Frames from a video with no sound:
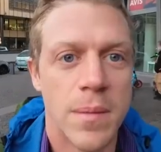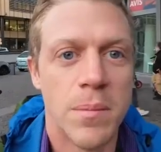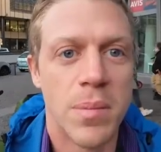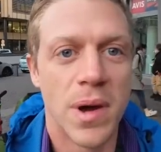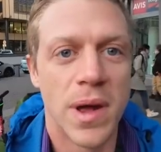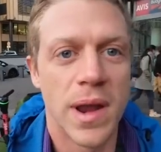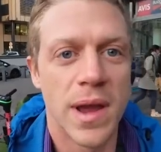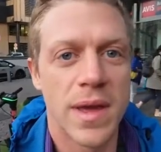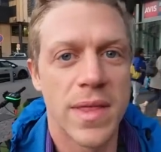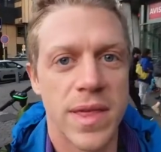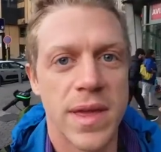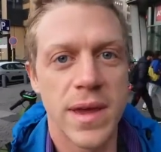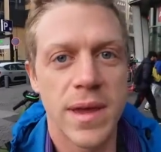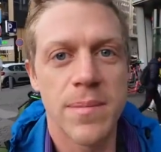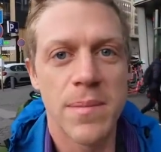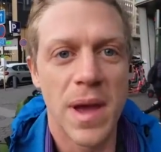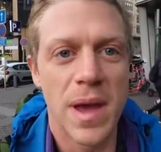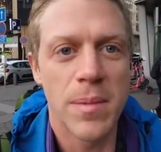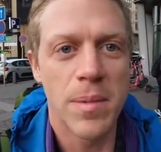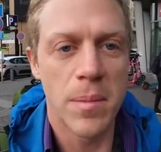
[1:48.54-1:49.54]
But I think
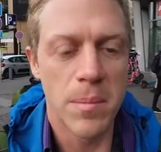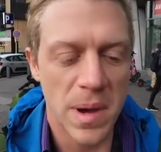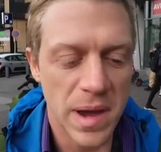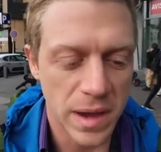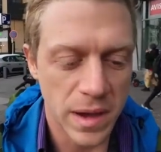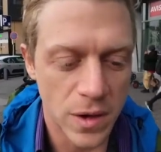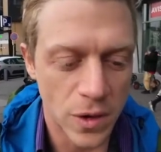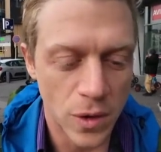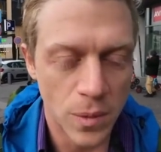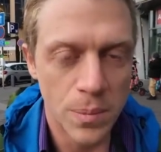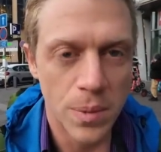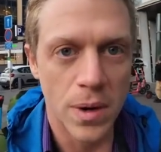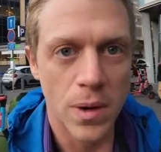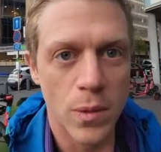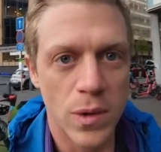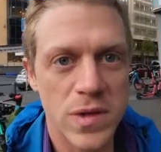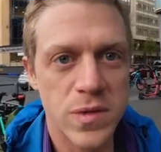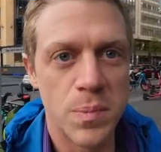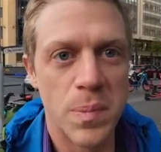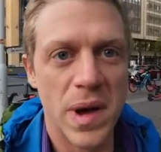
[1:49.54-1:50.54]
maybe my GoPro
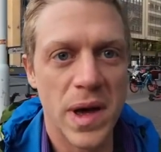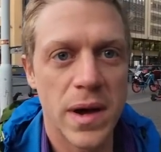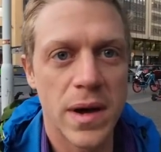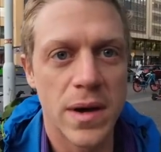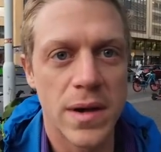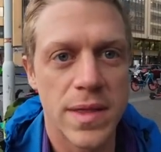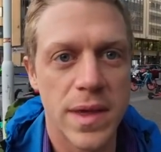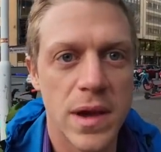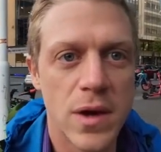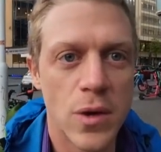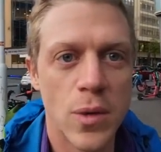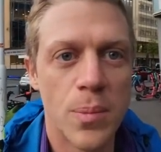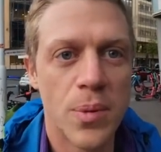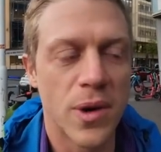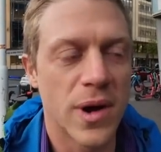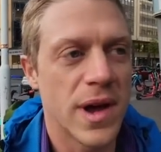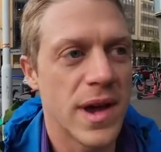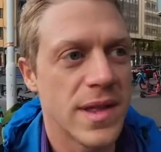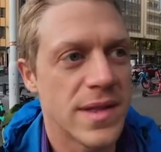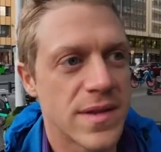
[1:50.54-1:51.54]
was better. The
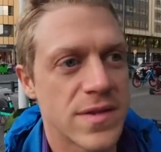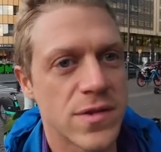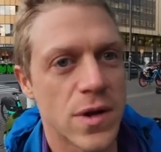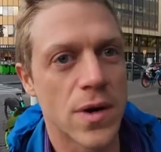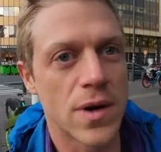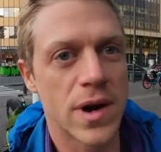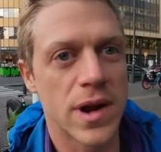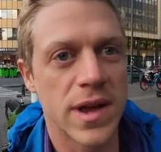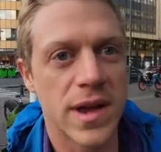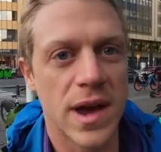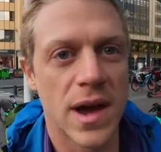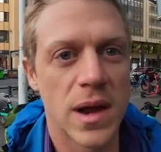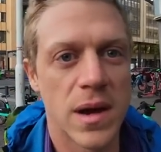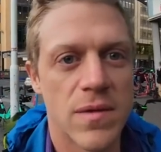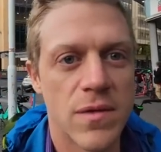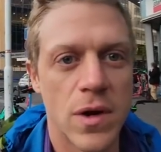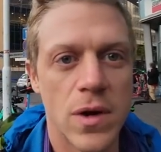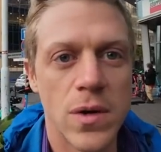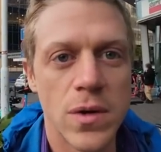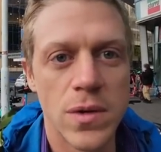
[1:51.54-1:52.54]
GoPro eight is already kind
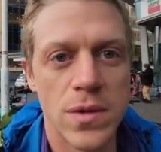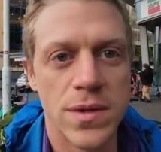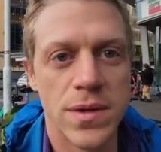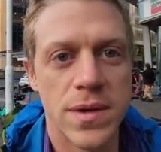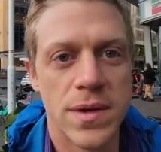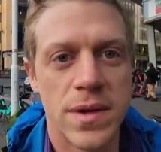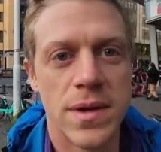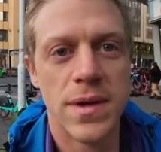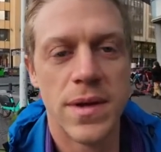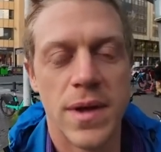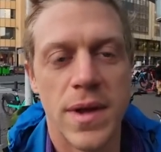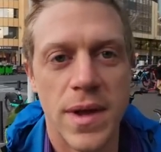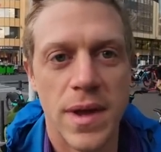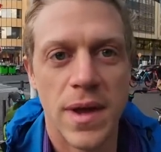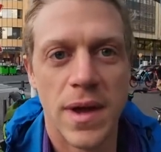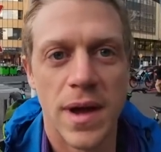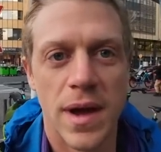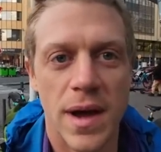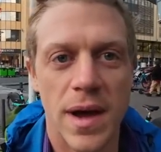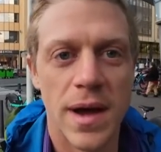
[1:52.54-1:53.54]
of old.
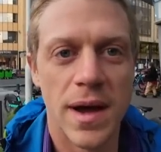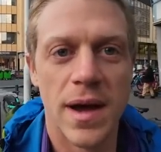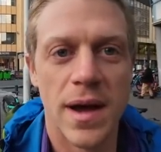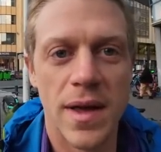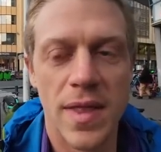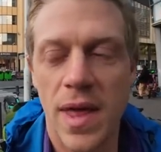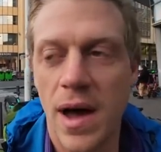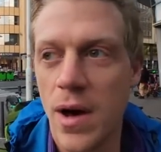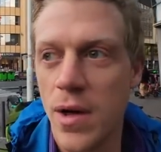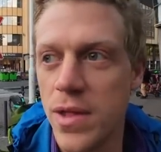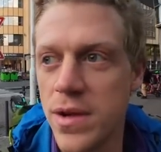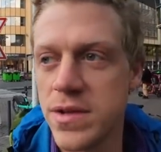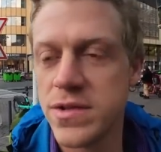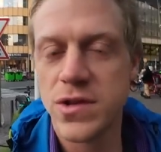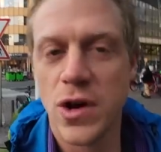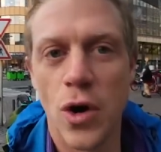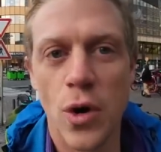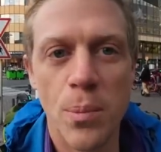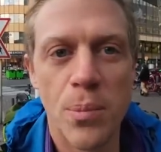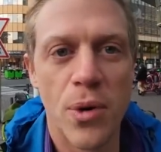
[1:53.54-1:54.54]
Uh, now there's
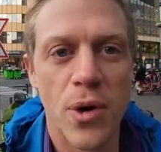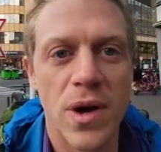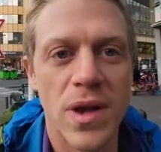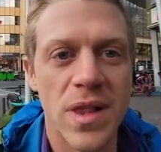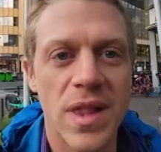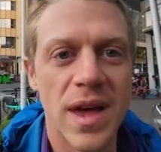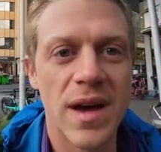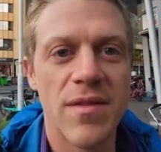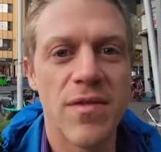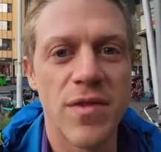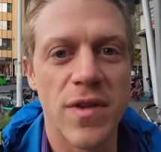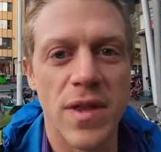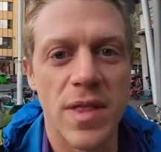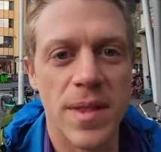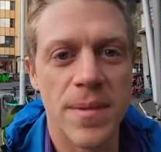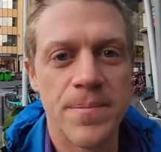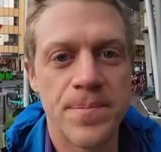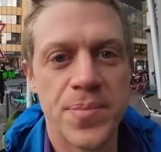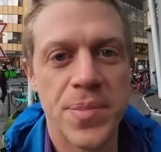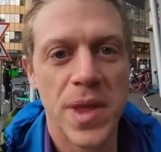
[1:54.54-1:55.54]
GoPro
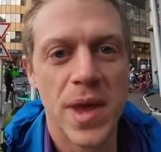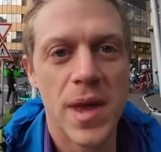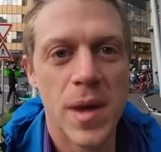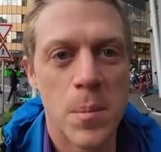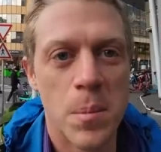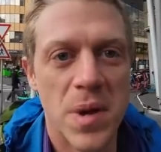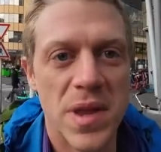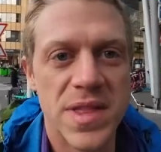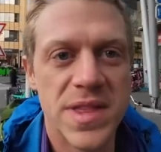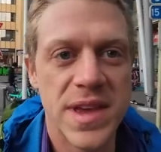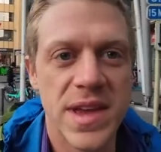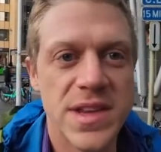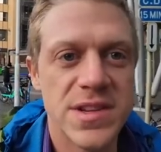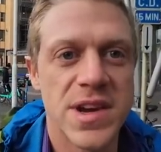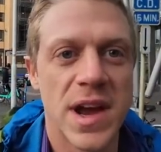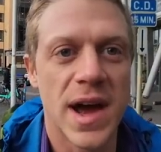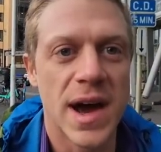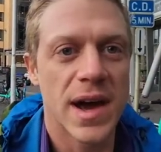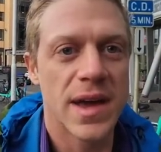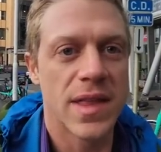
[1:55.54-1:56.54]
eleven. But D
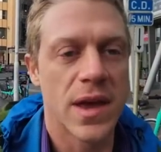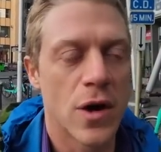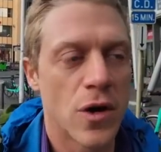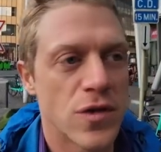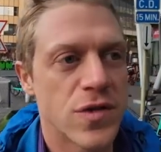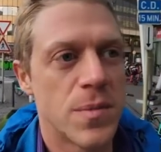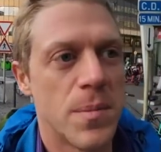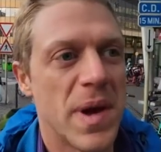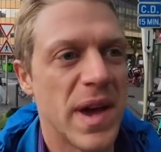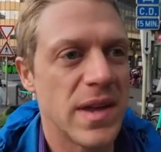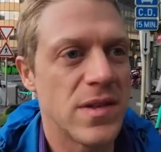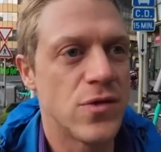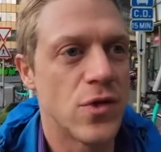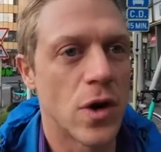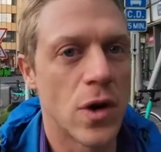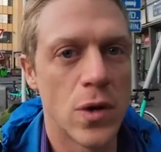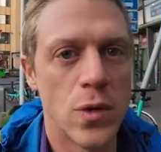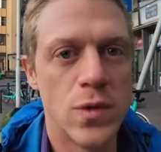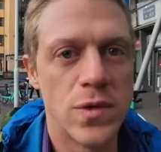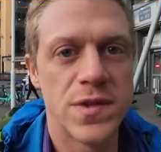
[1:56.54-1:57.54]
J I, they also make
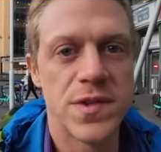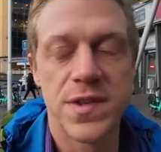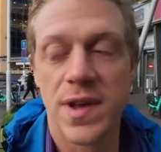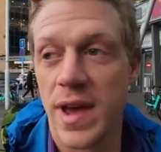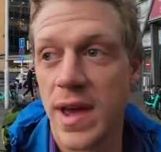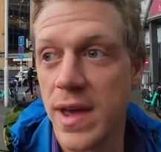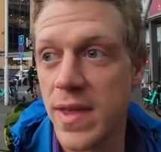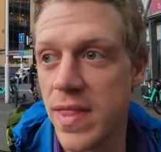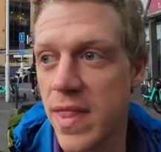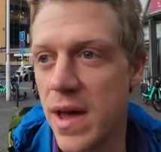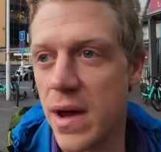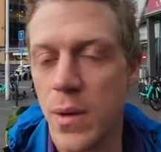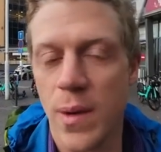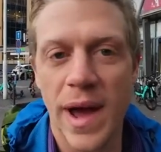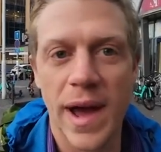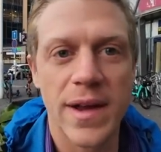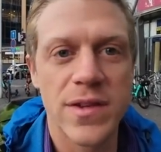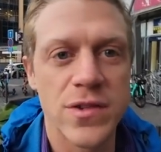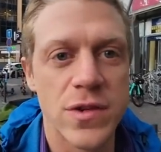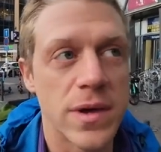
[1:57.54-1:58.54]
drones and now
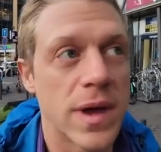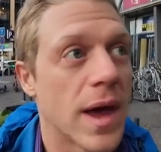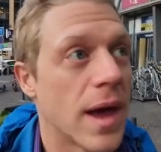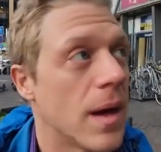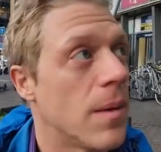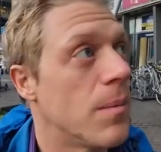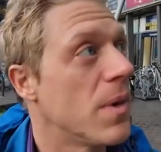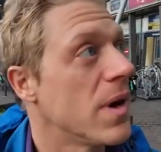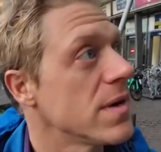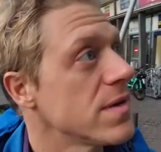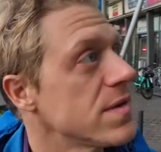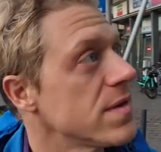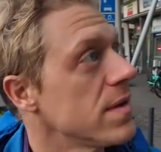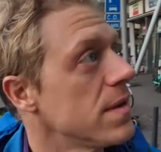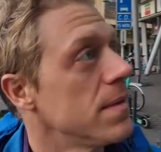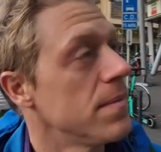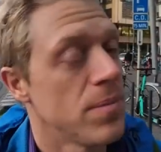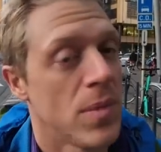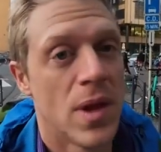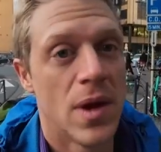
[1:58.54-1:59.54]
action cameras.
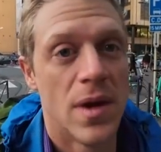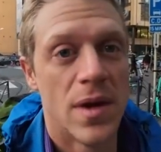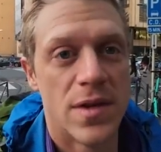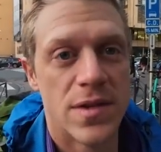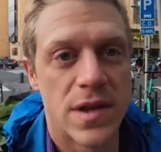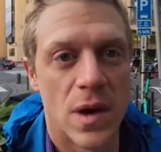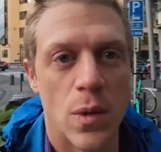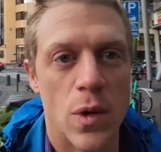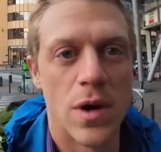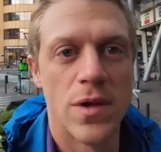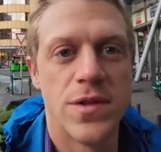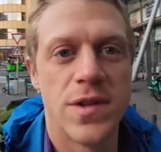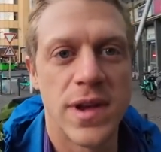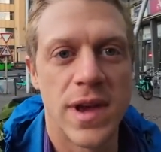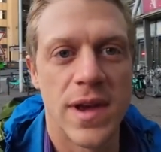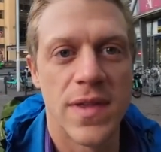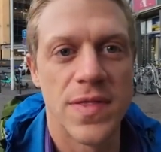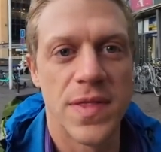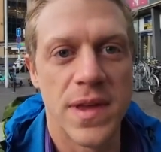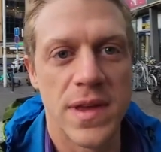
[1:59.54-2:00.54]
So I wanted to
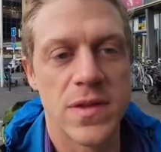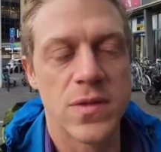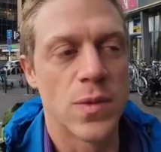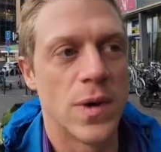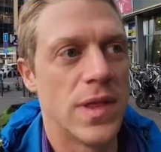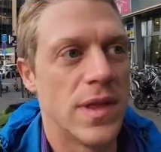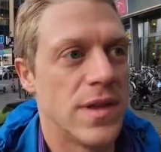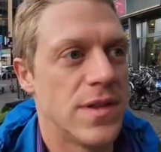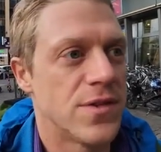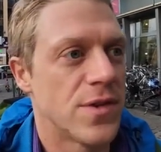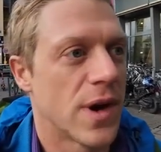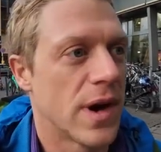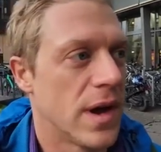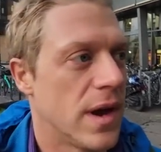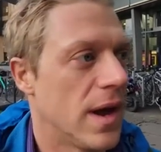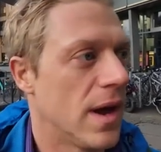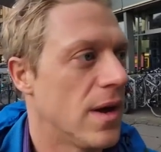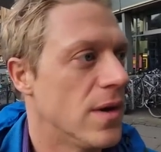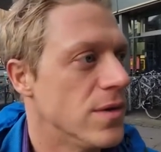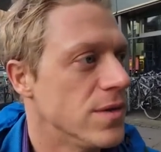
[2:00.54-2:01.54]
get this one and try
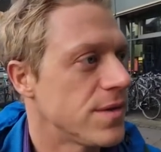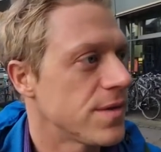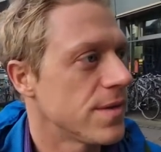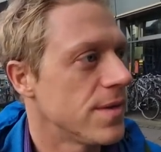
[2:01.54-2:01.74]
it out.